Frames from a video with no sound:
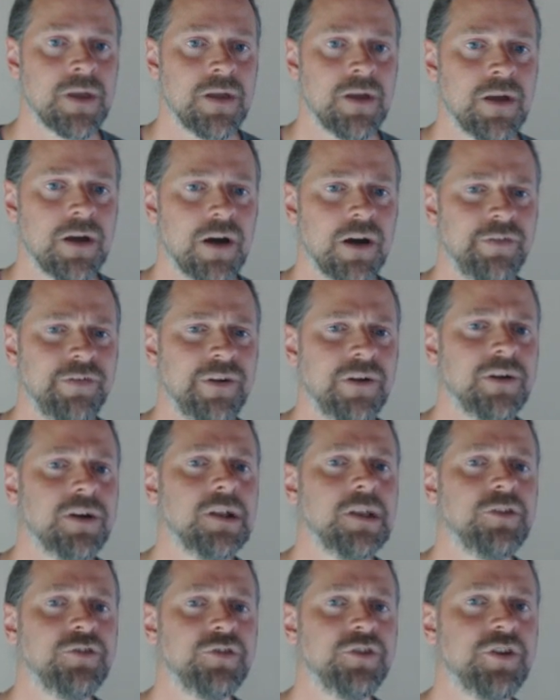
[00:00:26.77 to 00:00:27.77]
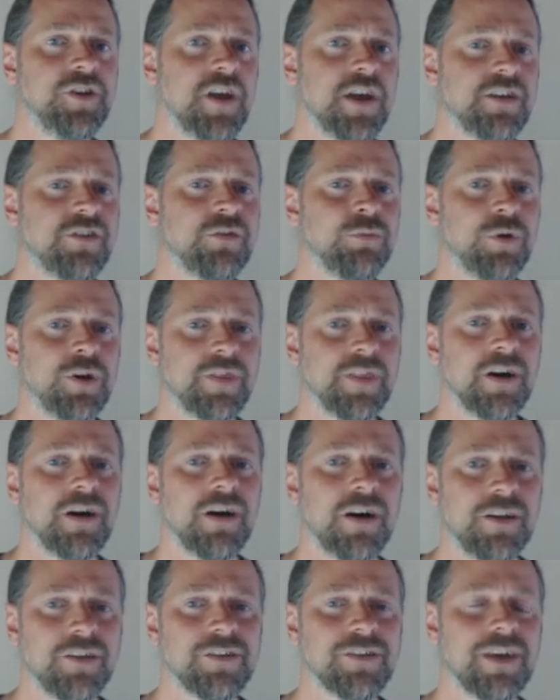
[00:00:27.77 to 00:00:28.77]
I found collision detection one of the
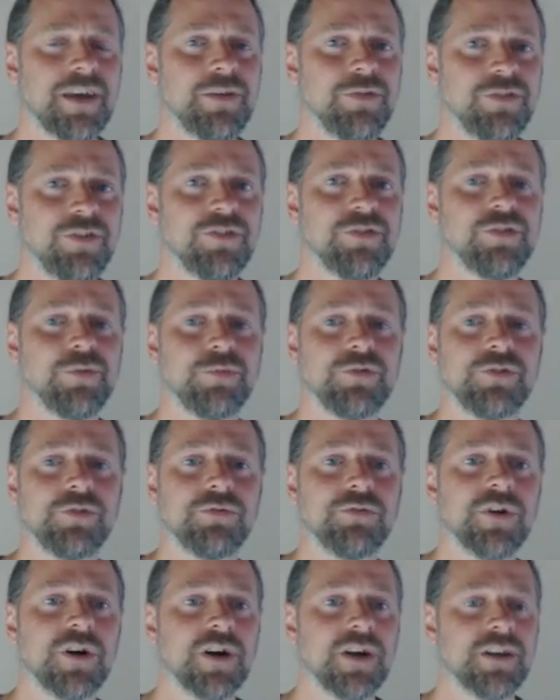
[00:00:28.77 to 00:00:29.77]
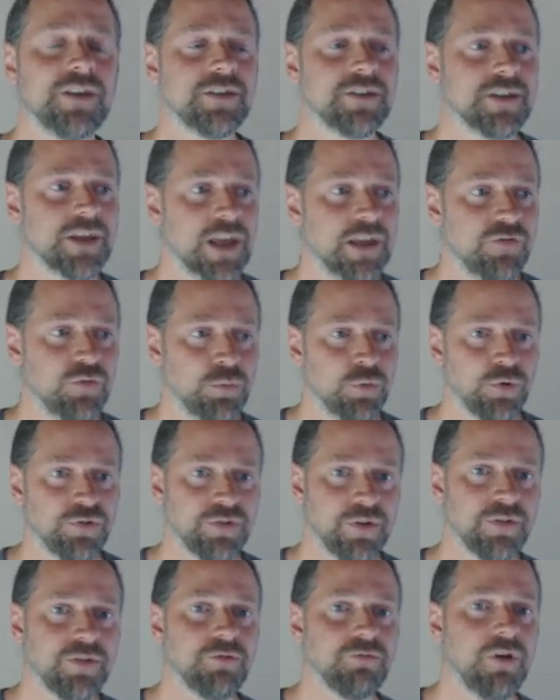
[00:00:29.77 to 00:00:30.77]
hardest game systems to write, even more
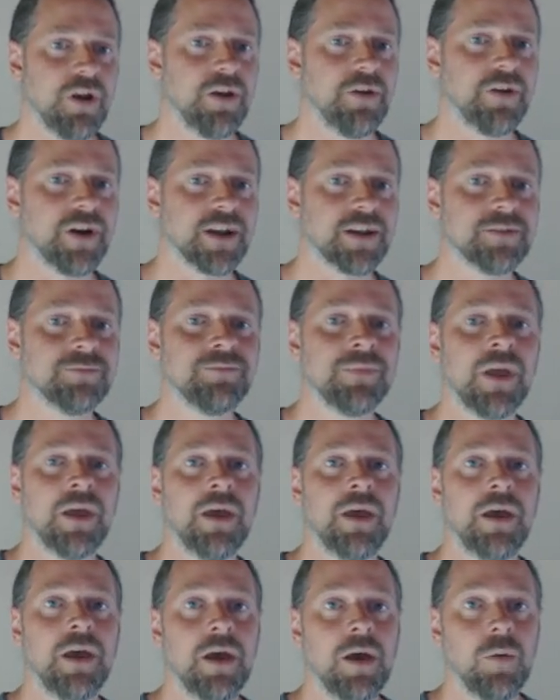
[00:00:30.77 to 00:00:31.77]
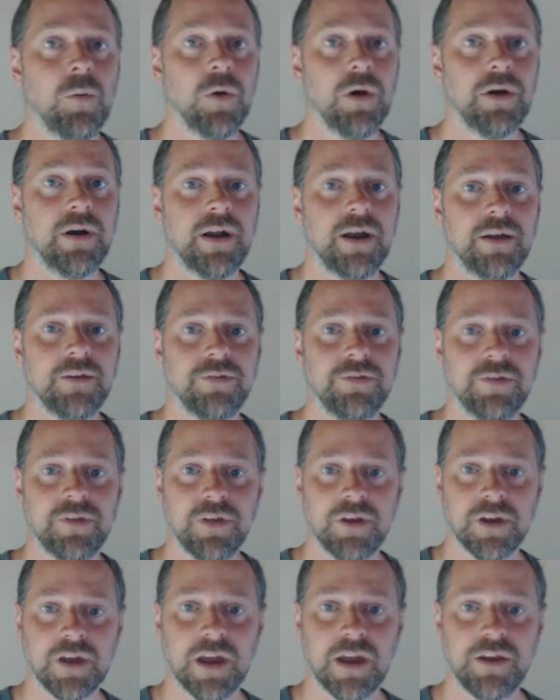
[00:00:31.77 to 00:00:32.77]
so than rendering. Whereas
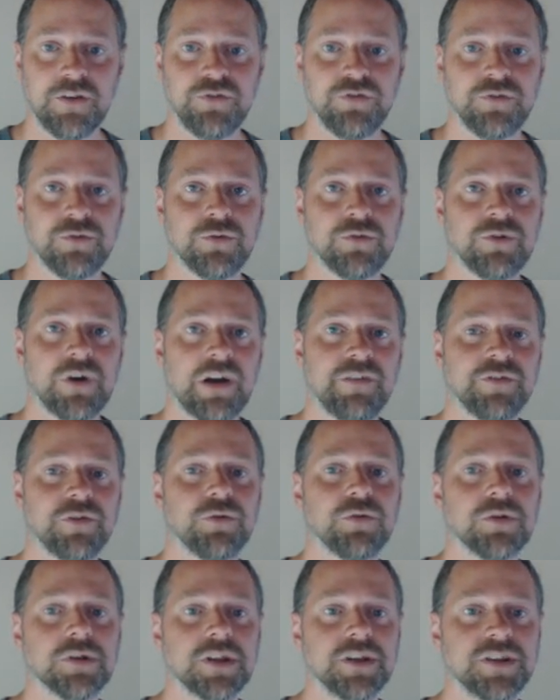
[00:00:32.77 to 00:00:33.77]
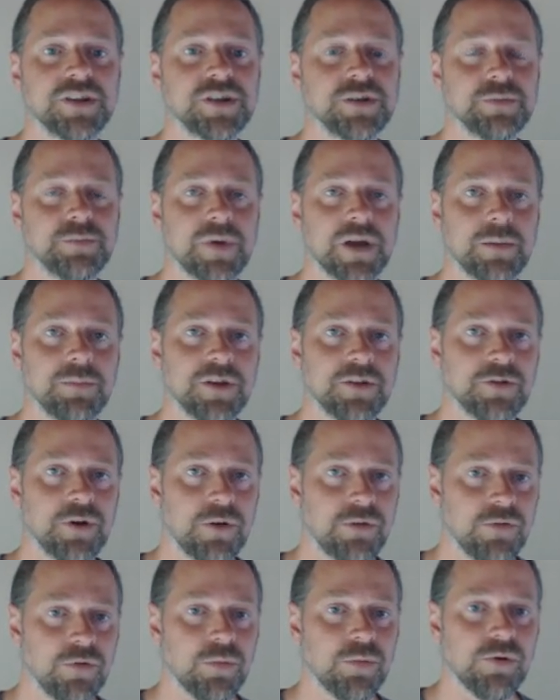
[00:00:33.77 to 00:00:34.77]
the occasional graphical glitch may be
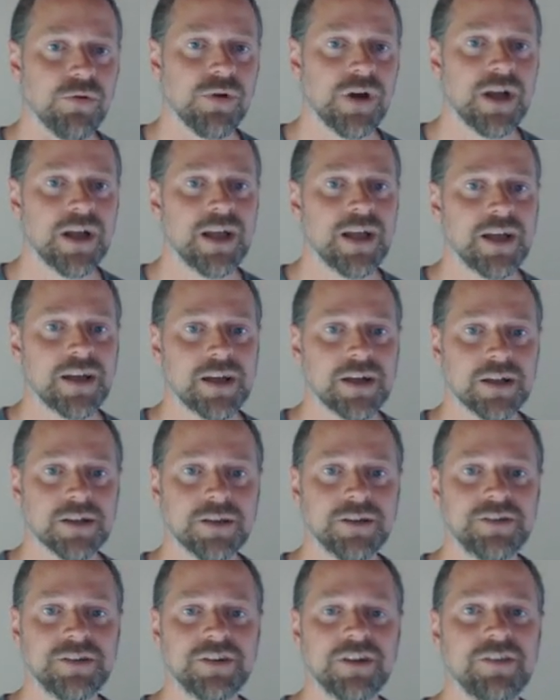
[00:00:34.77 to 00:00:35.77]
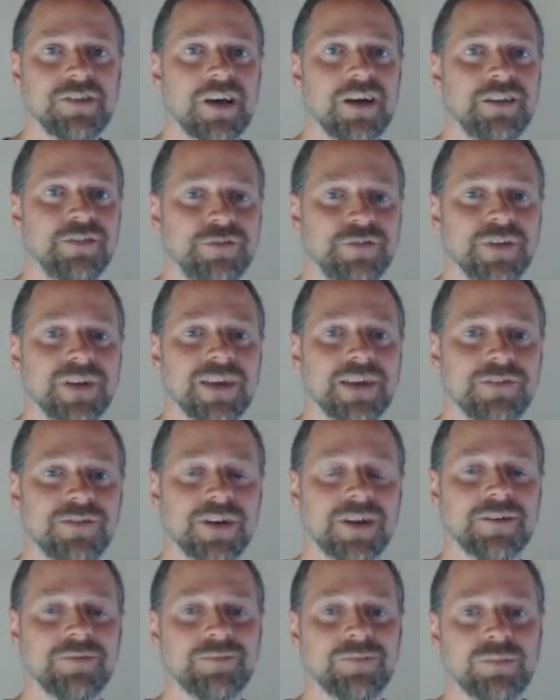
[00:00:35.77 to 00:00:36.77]
tolerable, collision is
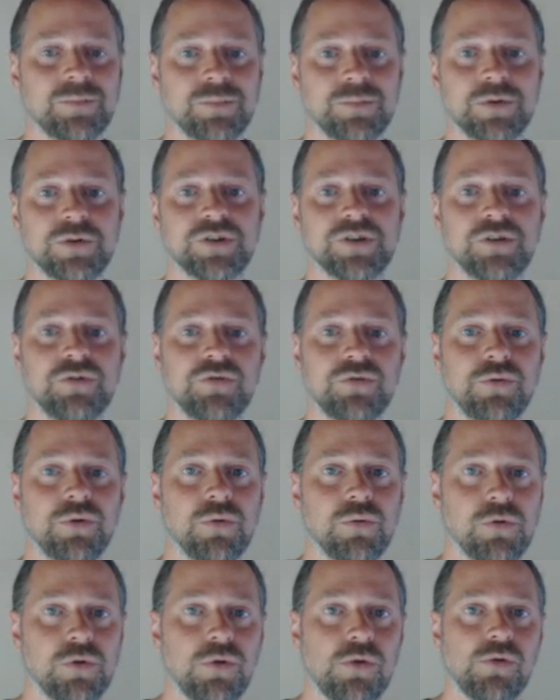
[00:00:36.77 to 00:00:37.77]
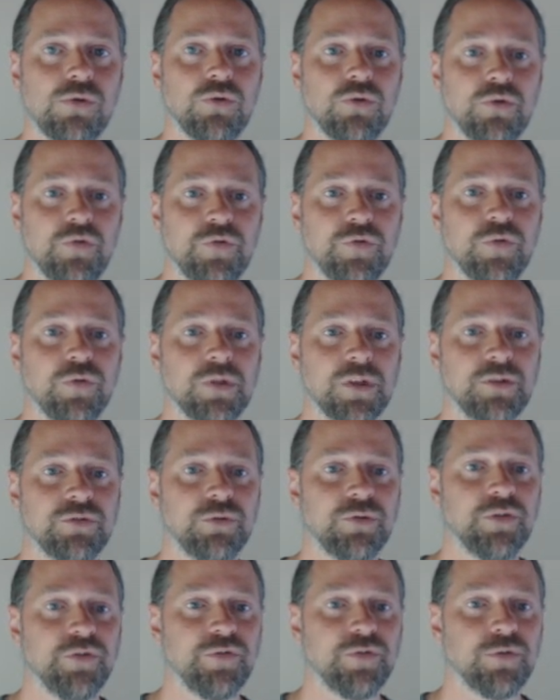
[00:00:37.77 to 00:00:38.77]
unforgiving. Pushing through a wall or falling
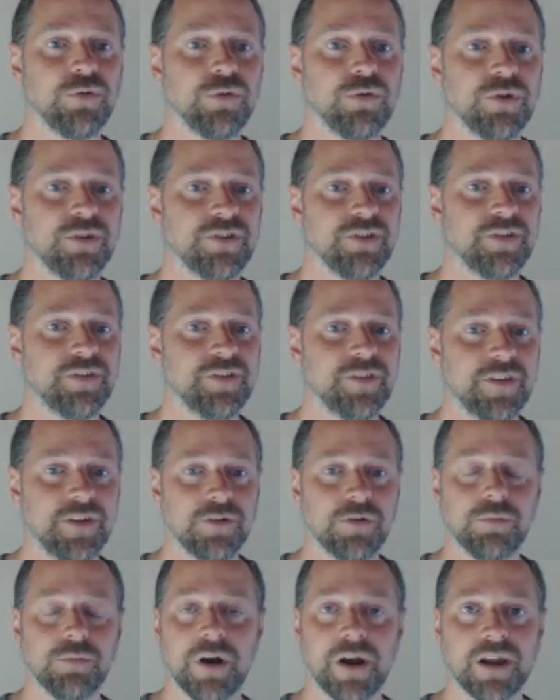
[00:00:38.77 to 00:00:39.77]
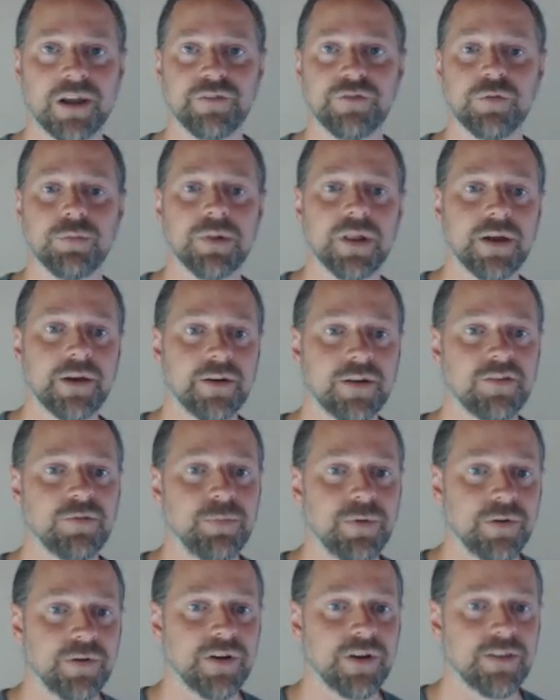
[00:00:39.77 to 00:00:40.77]
through the floor is a deal breaker for player
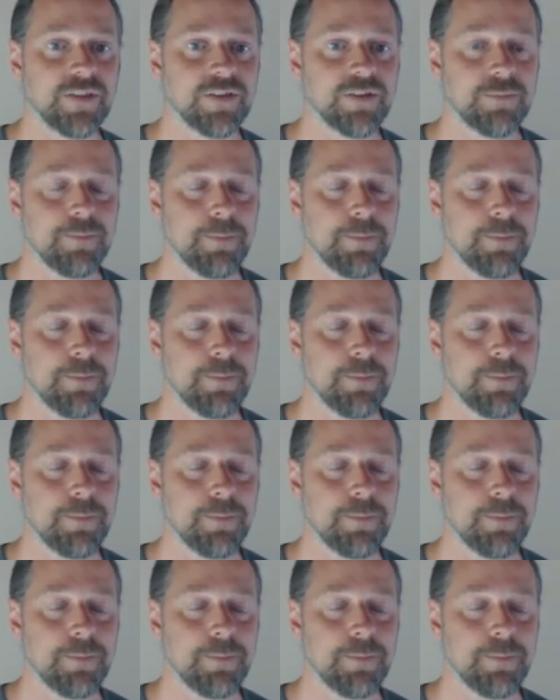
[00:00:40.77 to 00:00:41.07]
experience.